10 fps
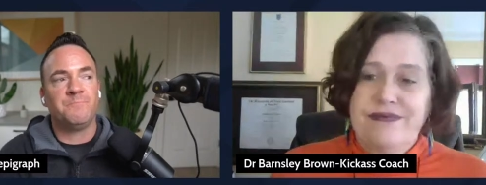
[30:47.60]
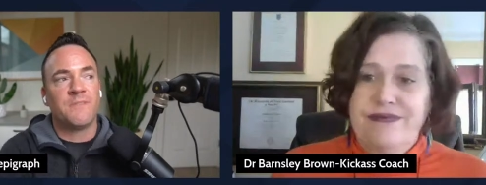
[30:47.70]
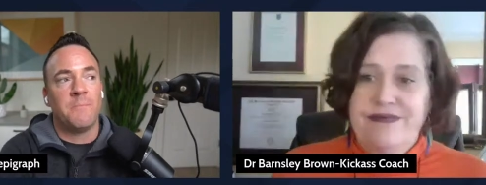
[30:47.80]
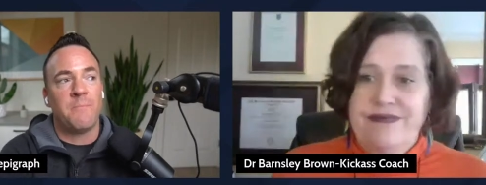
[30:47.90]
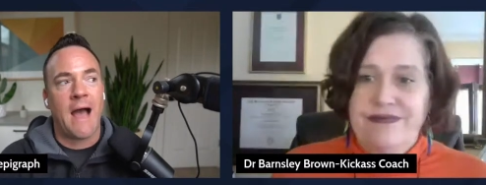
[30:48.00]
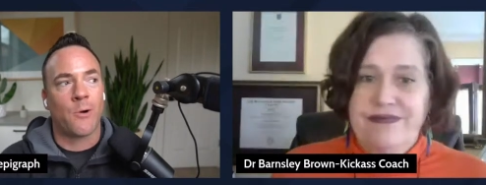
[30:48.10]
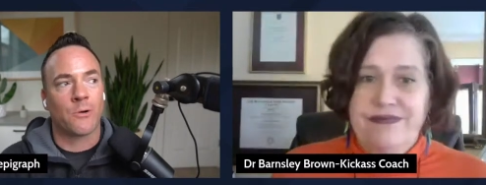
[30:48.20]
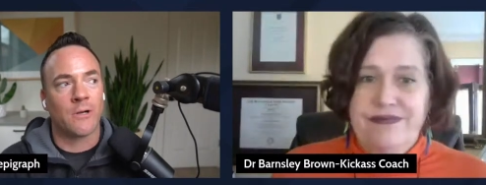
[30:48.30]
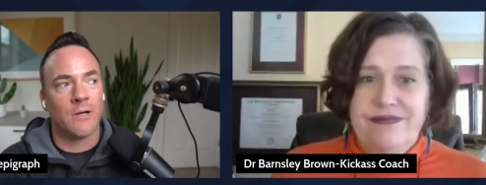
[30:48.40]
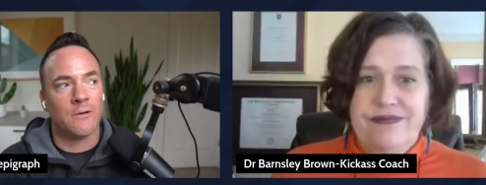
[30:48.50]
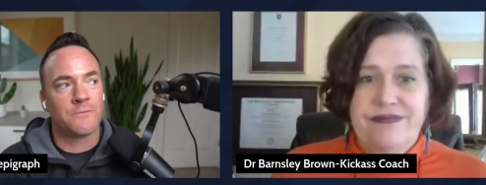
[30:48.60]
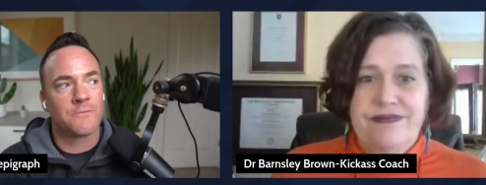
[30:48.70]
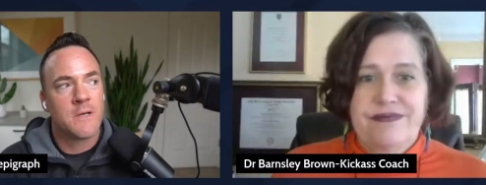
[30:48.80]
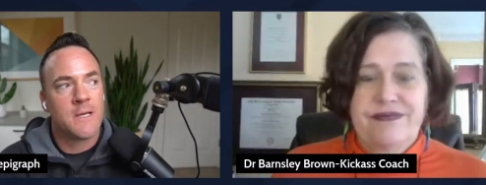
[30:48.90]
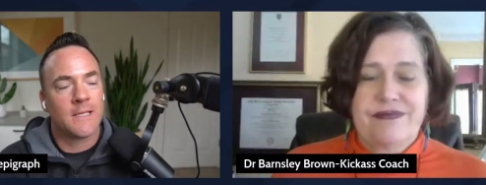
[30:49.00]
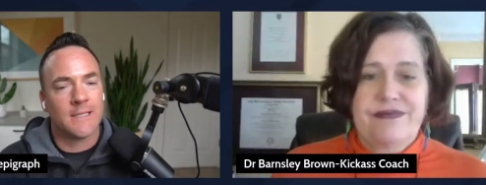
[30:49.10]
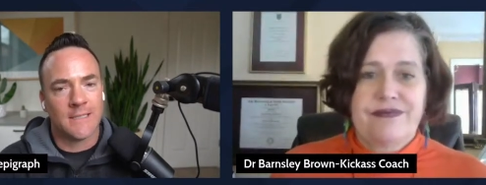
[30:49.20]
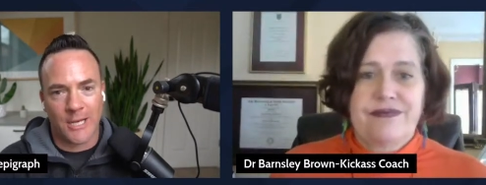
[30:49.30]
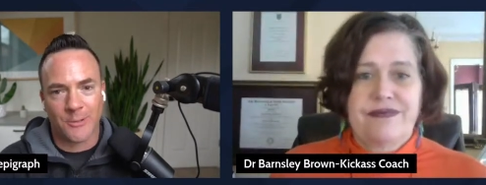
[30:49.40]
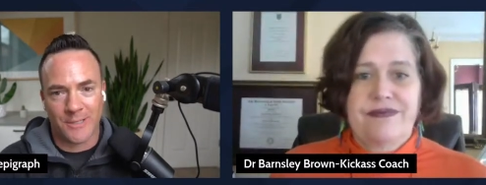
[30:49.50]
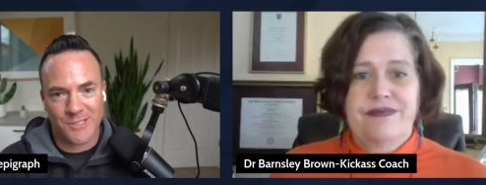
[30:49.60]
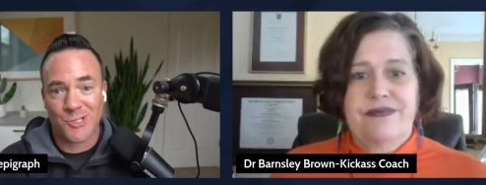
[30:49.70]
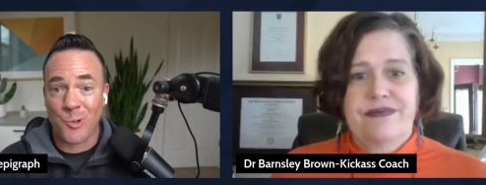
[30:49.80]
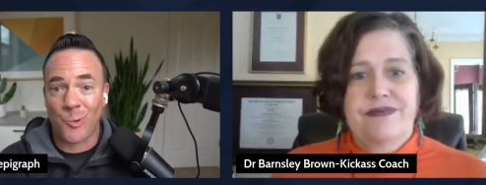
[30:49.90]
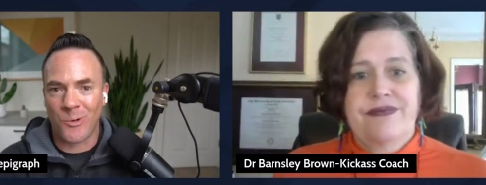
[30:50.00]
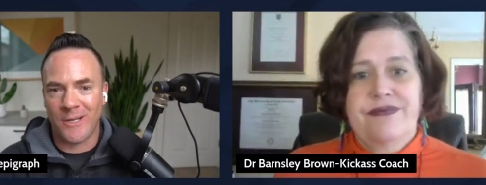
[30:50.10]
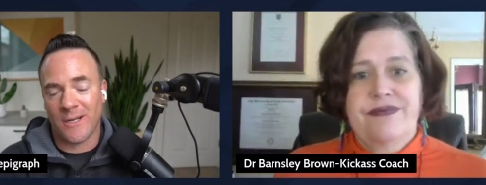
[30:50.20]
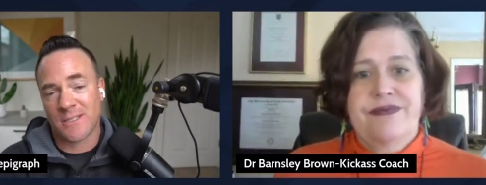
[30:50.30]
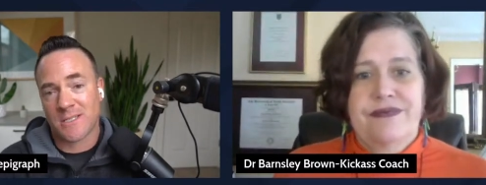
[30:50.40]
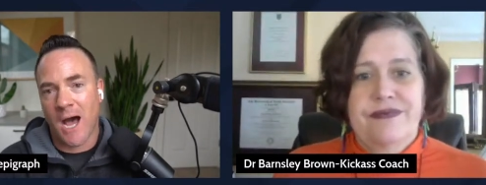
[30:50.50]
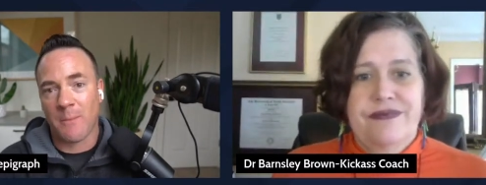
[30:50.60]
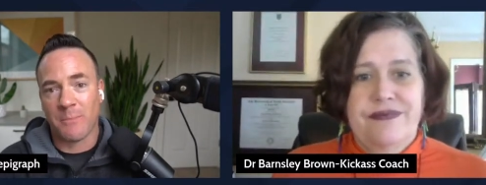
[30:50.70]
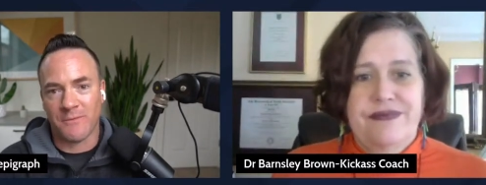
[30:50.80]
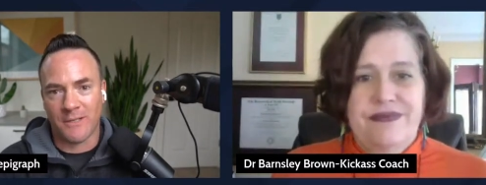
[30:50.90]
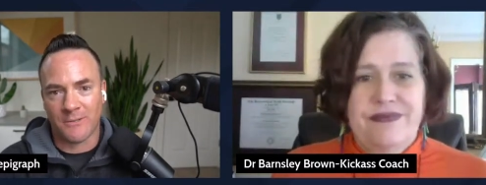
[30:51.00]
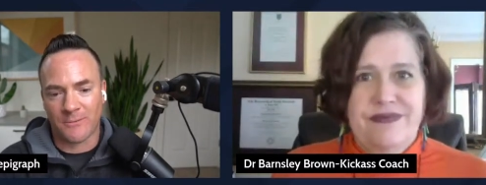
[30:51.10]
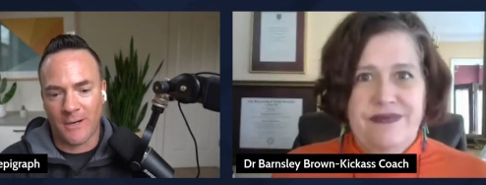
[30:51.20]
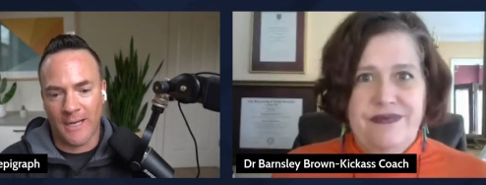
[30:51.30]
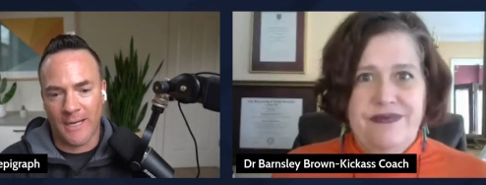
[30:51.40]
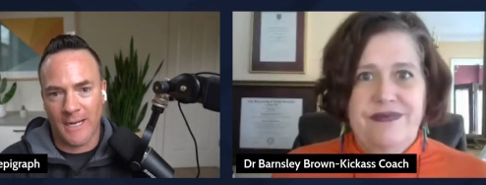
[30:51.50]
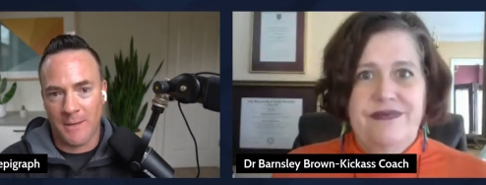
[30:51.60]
Speaker 1: the power of layering story on top of it, right?